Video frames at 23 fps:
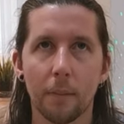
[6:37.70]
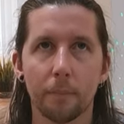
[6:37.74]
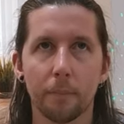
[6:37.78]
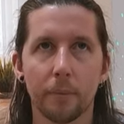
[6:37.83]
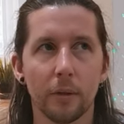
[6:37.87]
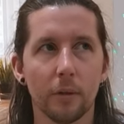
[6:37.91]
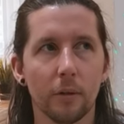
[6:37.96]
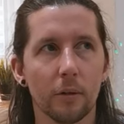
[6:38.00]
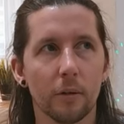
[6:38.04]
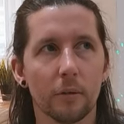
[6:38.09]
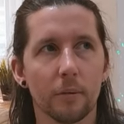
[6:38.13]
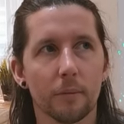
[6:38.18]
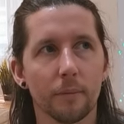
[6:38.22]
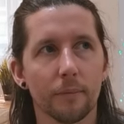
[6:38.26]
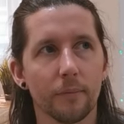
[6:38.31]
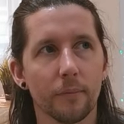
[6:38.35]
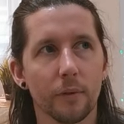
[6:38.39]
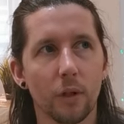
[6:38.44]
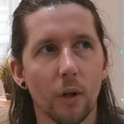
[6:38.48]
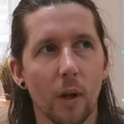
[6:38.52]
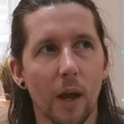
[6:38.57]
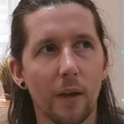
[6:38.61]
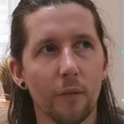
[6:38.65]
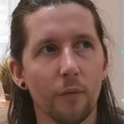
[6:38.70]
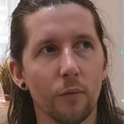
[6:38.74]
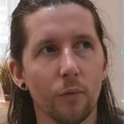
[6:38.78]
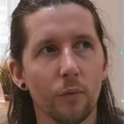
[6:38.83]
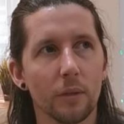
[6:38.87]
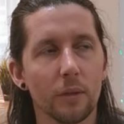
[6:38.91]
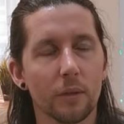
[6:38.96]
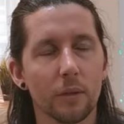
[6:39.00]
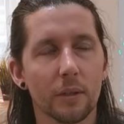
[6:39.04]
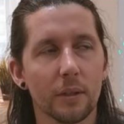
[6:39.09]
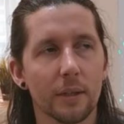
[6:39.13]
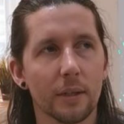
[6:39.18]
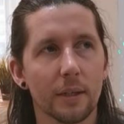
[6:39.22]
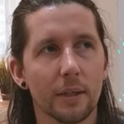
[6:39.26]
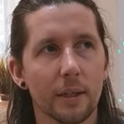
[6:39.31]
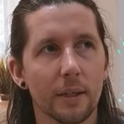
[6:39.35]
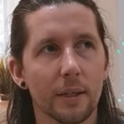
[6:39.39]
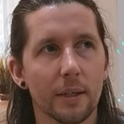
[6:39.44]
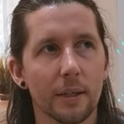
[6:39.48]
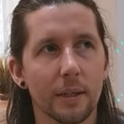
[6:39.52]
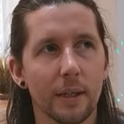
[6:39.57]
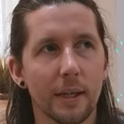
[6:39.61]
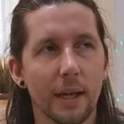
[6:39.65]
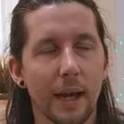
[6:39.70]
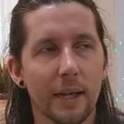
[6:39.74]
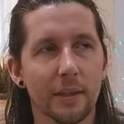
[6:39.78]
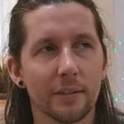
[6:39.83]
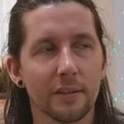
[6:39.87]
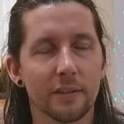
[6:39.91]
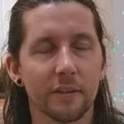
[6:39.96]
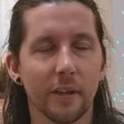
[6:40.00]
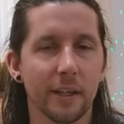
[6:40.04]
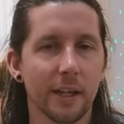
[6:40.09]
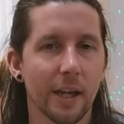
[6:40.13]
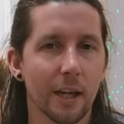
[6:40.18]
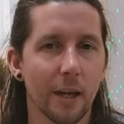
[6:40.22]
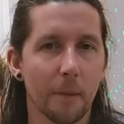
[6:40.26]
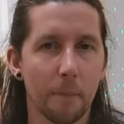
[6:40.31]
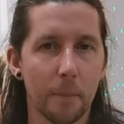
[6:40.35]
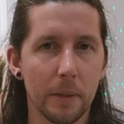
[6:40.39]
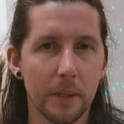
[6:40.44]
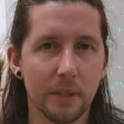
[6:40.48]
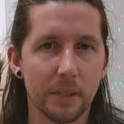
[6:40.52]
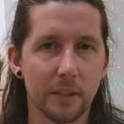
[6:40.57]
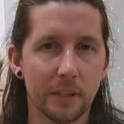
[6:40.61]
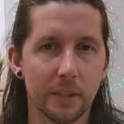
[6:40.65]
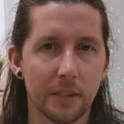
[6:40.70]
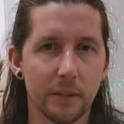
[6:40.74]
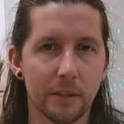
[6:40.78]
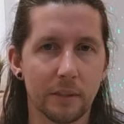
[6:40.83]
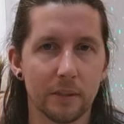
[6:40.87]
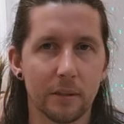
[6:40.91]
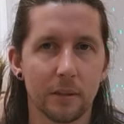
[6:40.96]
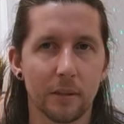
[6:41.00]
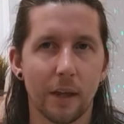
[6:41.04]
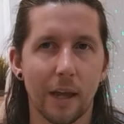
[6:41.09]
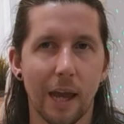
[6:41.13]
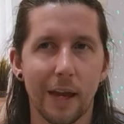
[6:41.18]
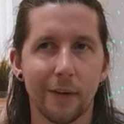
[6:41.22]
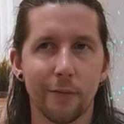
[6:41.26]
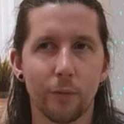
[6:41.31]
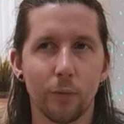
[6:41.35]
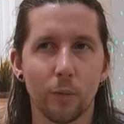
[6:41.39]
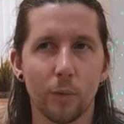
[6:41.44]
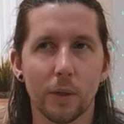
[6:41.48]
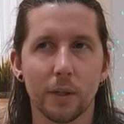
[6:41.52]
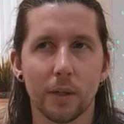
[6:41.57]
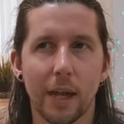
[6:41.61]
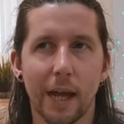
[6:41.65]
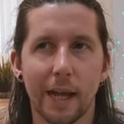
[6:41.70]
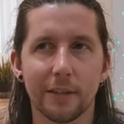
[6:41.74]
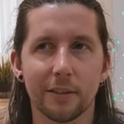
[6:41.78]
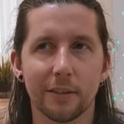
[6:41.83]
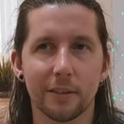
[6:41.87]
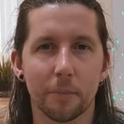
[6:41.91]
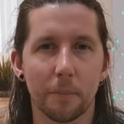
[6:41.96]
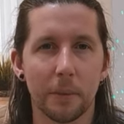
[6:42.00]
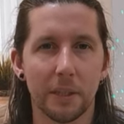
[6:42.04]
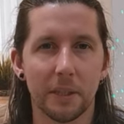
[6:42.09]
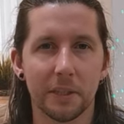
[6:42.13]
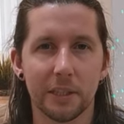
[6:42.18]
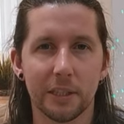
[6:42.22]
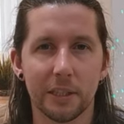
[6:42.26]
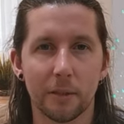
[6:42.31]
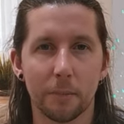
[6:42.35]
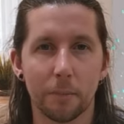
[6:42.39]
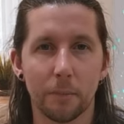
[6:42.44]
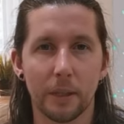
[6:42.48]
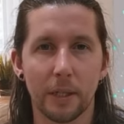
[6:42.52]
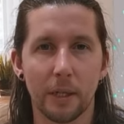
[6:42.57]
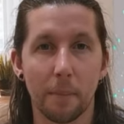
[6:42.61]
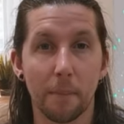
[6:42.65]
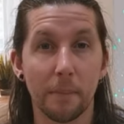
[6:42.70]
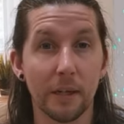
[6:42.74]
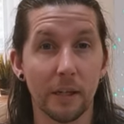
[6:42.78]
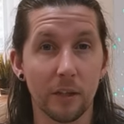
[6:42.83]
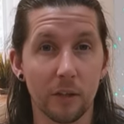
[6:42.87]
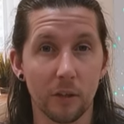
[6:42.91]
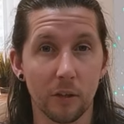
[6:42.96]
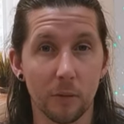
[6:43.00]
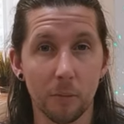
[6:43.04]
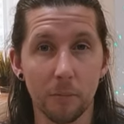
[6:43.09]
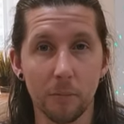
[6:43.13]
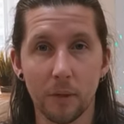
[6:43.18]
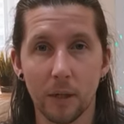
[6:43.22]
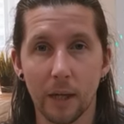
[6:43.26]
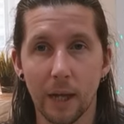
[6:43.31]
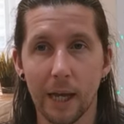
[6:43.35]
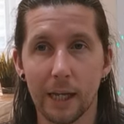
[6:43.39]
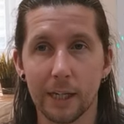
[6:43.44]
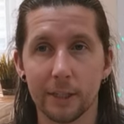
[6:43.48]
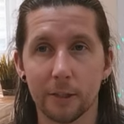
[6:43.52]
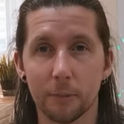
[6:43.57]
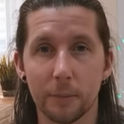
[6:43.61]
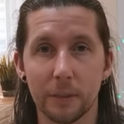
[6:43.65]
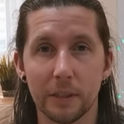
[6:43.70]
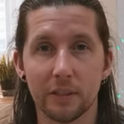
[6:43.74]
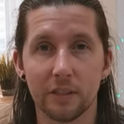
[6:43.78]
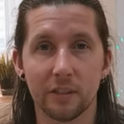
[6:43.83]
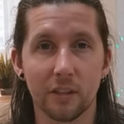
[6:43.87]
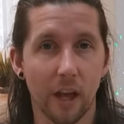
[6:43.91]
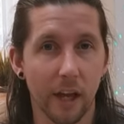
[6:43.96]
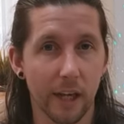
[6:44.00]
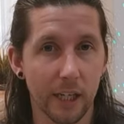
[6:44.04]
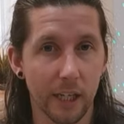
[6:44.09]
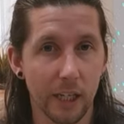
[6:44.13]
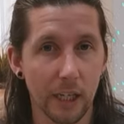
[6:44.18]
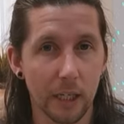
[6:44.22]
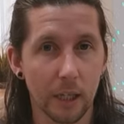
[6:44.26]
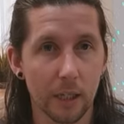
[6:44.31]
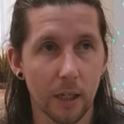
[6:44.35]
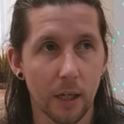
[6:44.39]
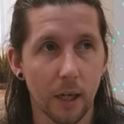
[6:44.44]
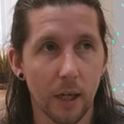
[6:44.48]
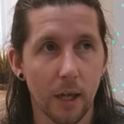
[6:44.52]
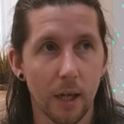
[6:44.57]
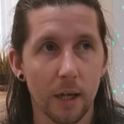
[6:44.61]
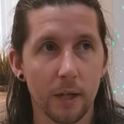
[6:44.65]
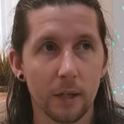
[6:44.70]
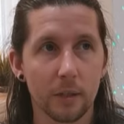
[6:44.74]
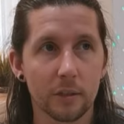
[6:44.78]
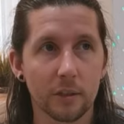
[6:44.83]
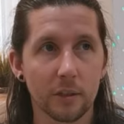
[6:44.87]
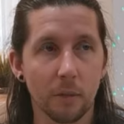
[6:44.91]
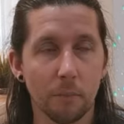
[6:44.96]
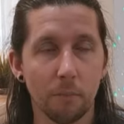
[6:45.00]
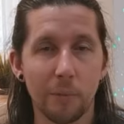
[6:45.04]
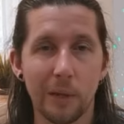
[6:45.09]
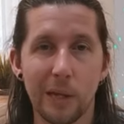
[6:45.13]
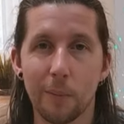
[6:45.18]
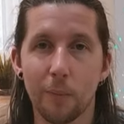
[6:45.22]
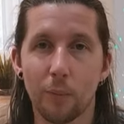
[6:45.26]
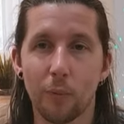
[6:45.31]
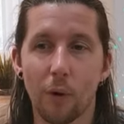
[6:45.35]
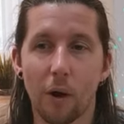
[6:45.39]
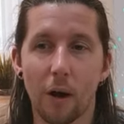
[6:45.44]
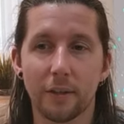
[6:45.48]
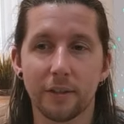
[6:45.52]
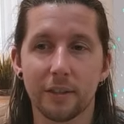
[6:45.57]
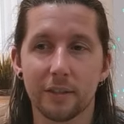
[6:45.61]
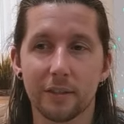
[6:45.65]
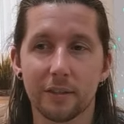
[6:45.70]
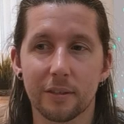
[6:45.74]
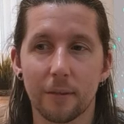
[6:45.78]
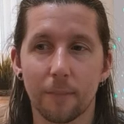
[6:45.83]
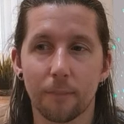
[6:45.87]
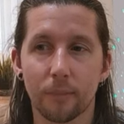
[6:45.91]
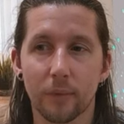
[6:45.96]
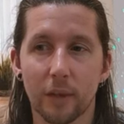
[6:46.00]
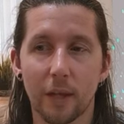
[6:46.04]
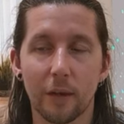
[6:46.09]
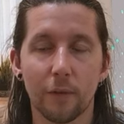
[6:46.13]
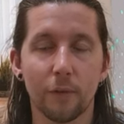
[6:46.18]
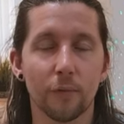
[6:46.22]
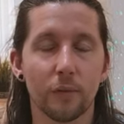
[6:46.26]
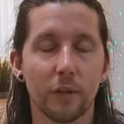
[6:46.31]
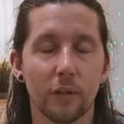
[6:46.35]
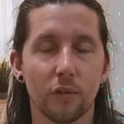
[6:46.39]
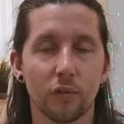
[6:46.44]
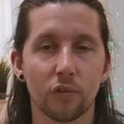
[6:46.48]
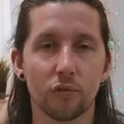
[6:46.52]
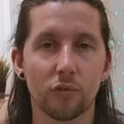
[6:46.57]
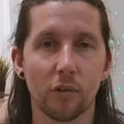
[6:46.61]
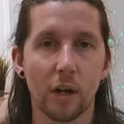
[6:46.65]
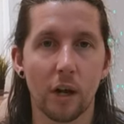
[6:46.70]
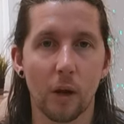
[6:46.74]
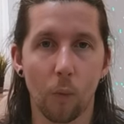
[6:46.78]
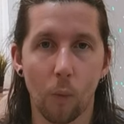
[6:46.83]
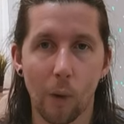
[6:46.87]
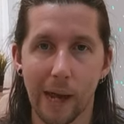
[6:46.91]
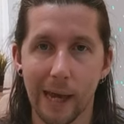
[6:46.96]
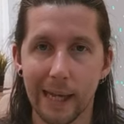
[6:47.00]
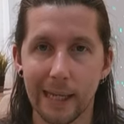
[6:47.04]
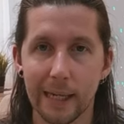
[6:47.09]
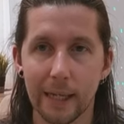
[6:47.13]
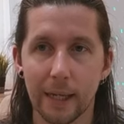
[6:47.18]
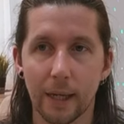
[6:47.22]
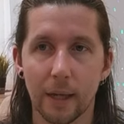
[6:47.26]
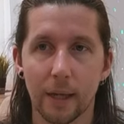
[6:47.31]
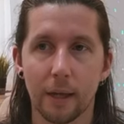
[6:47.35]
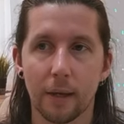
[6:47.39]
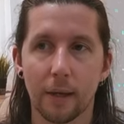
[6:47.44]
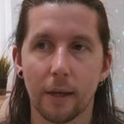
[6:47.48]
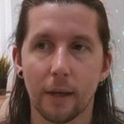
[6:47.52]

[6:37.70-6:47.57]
But not, you know, everyone has psychic abilities. Everyone has the ability to be a medium and be psychic. Some people are just gifted straight away